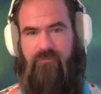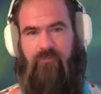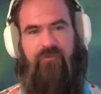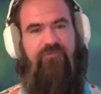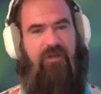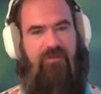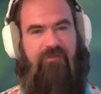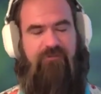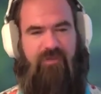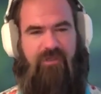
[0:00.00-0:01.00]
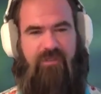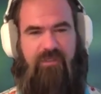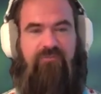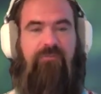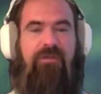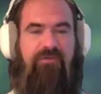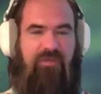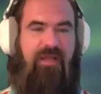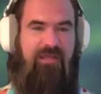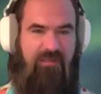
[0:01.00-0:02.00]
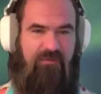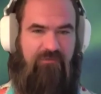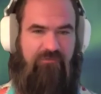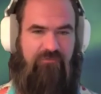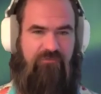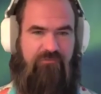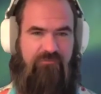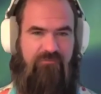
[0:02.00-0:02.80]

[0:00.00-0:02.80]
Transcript: the more excited the divine gets, because that is